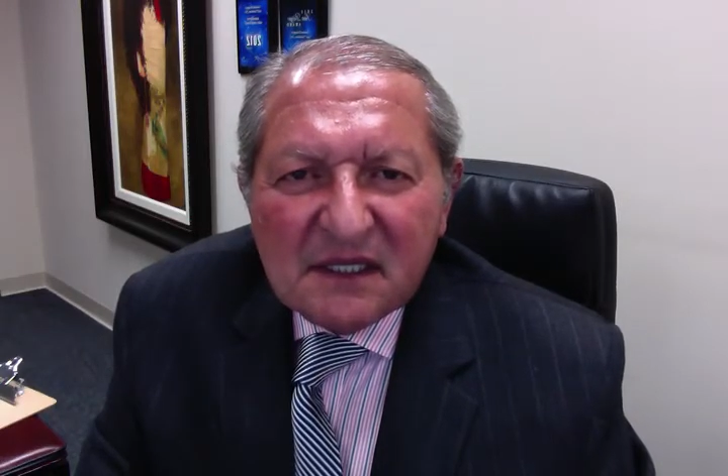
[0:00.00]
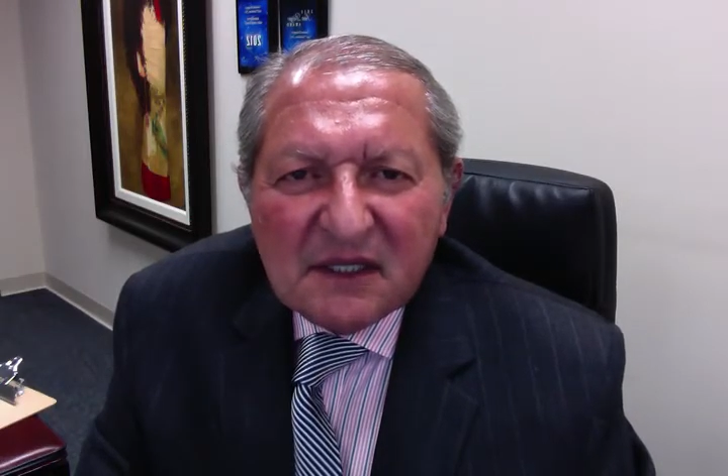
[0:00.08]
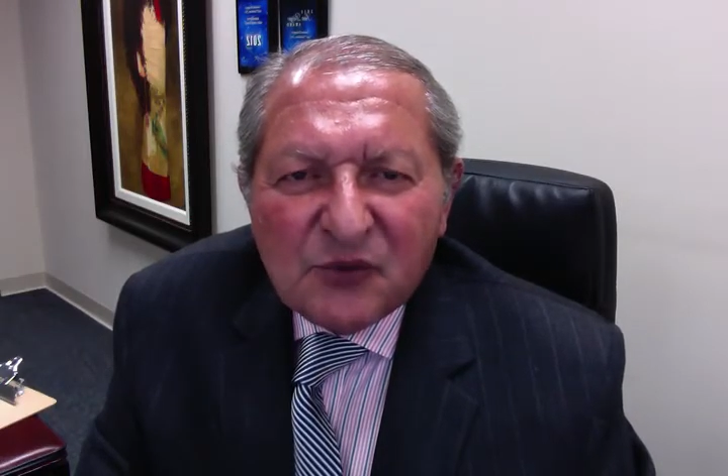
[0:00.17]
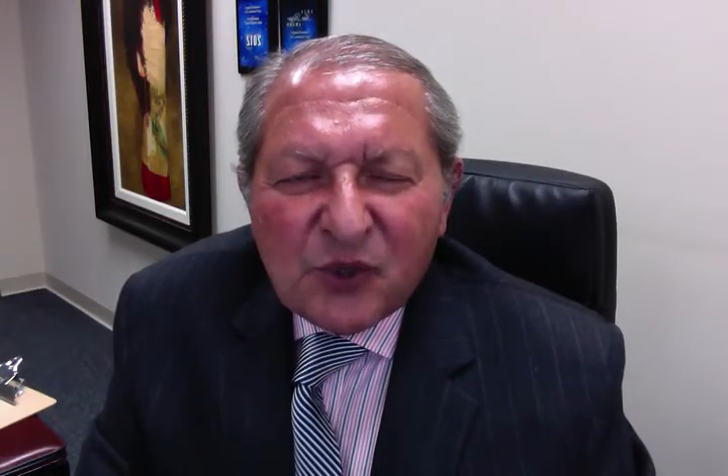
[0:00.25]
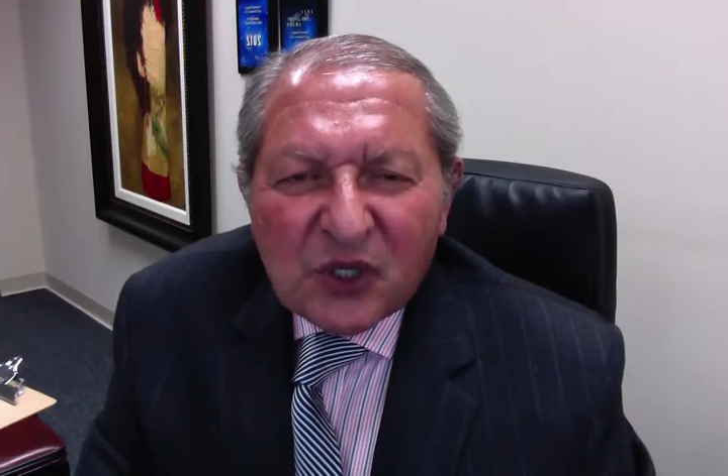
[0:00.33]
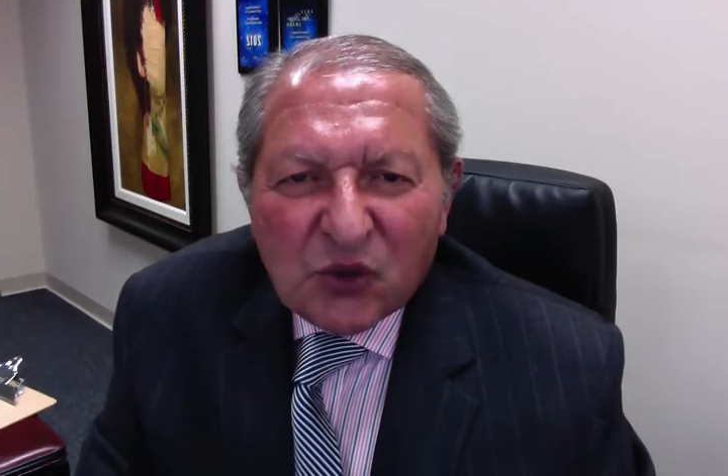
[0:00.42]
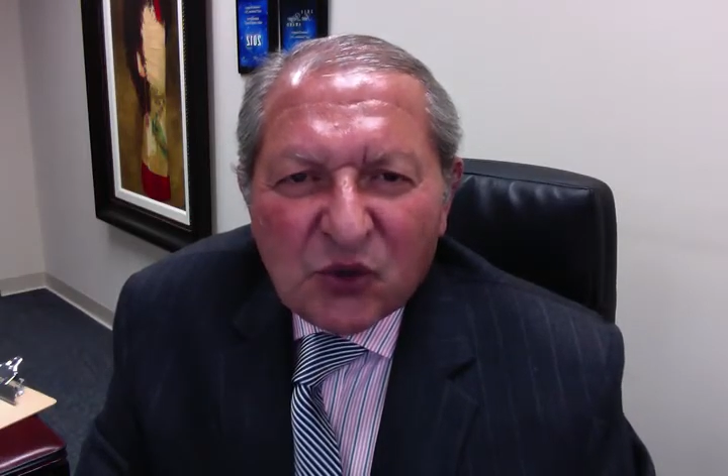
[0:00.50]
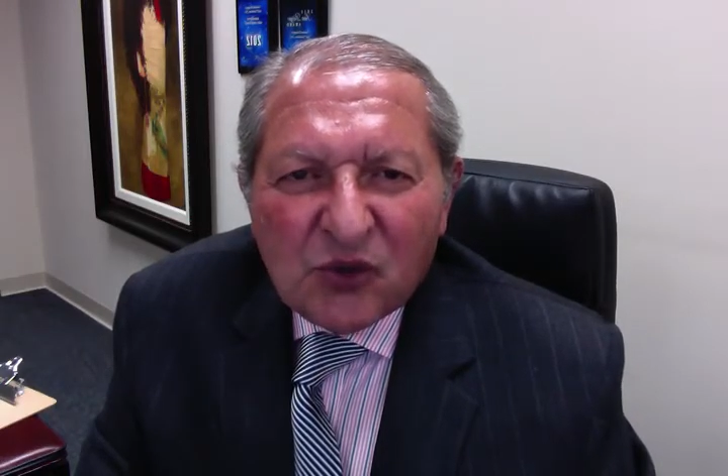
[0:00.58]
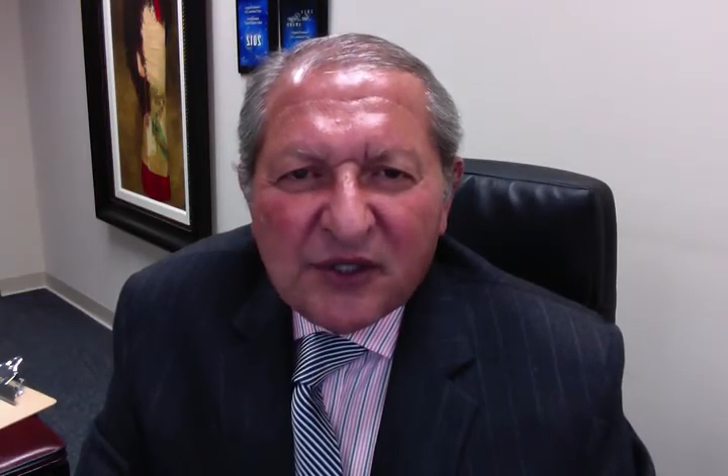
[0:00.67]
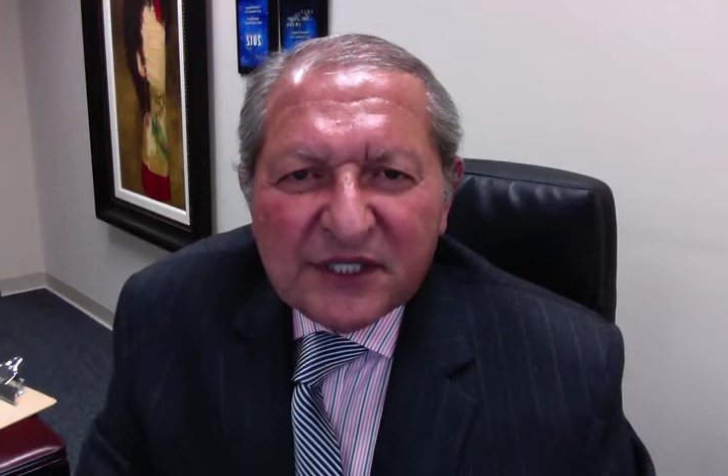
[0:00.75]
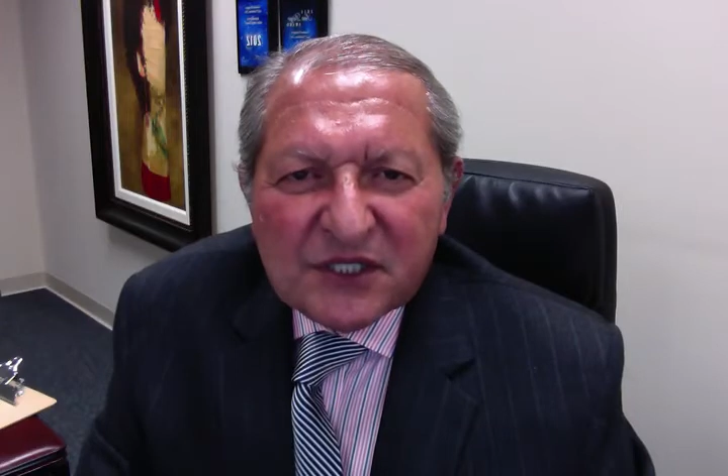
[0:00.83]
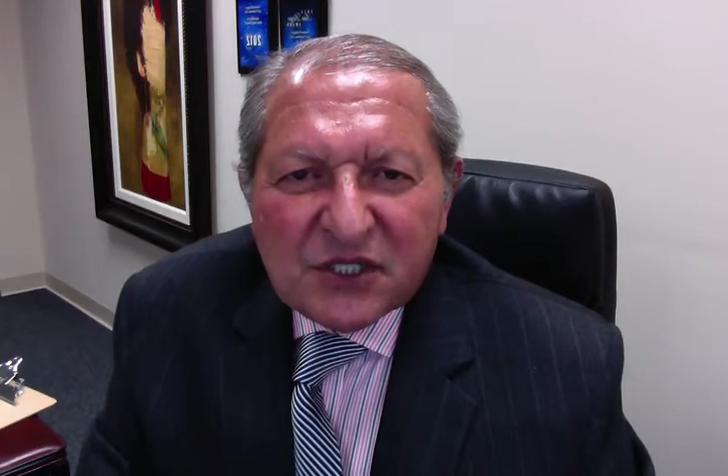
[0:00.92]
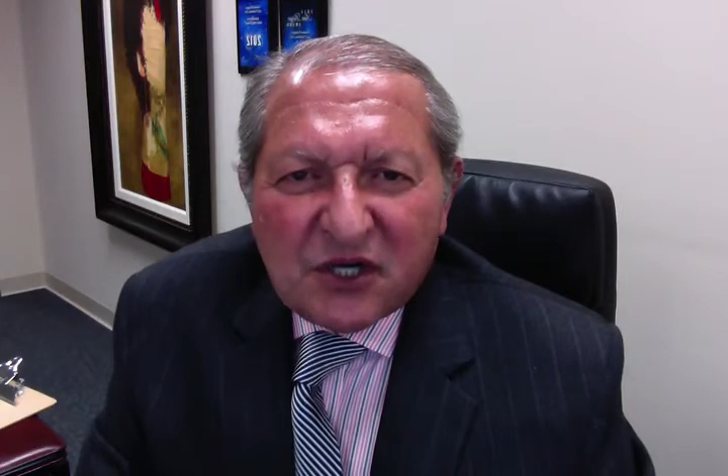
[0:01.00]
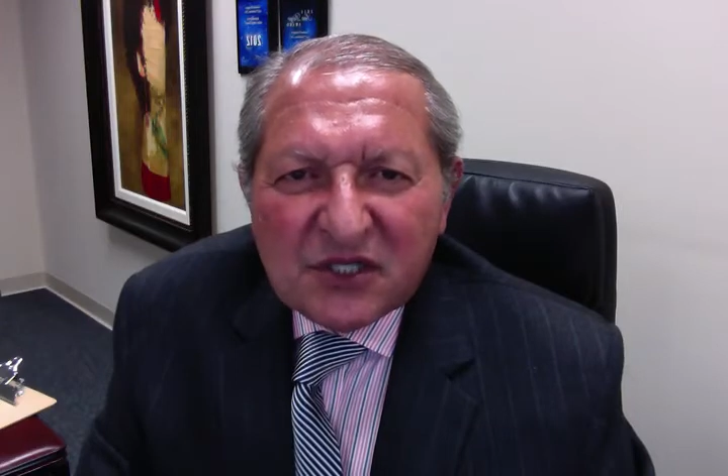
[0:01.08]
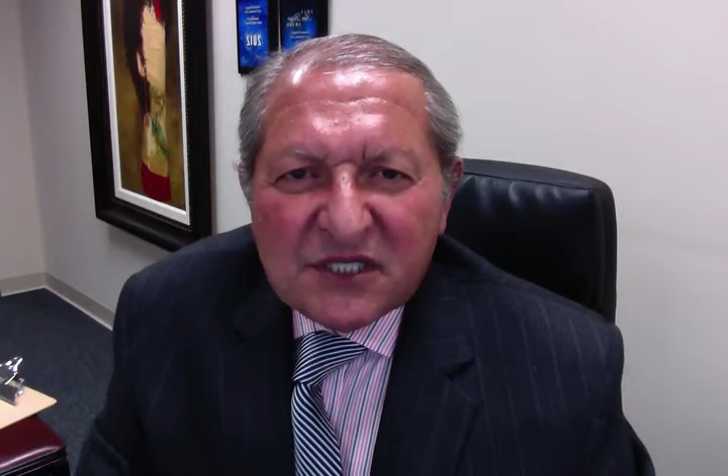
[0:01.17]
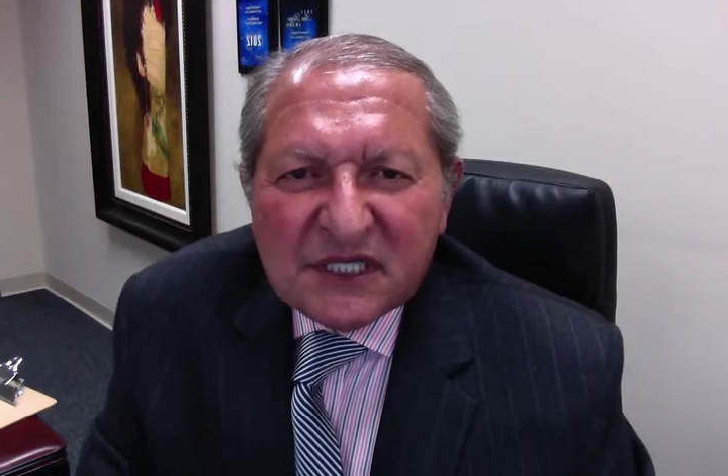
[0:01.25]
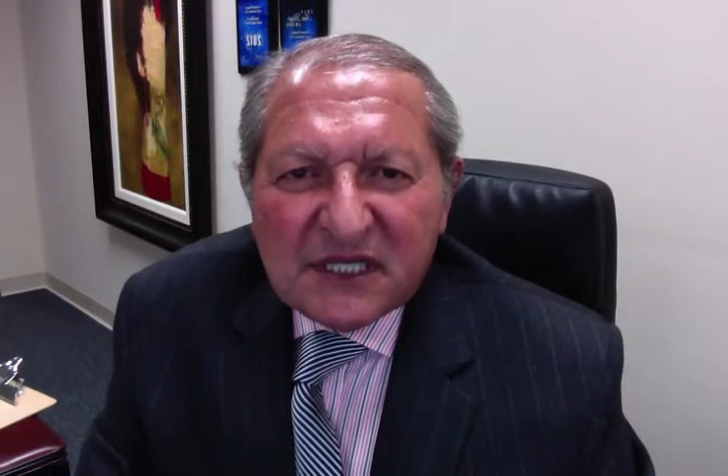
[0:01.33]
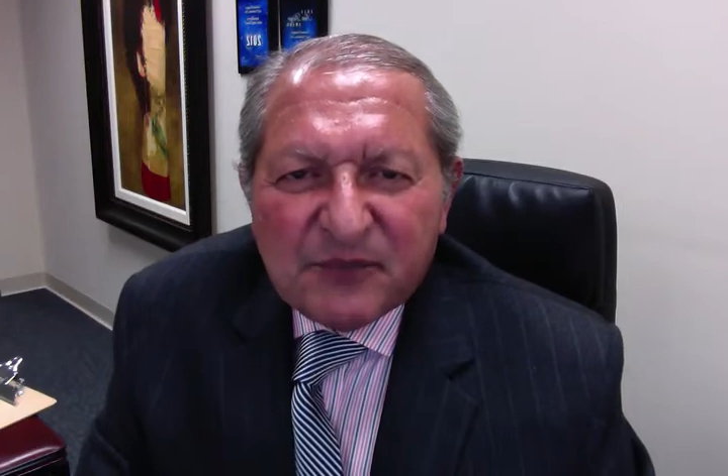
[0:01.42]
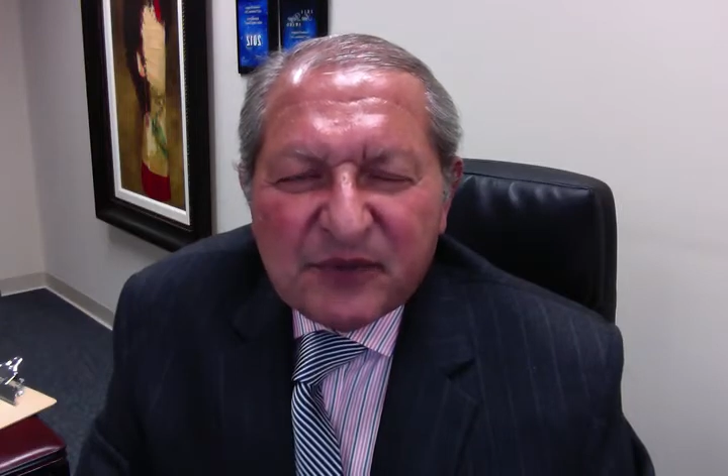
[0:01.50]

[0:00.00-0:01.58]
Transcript: where all the toxic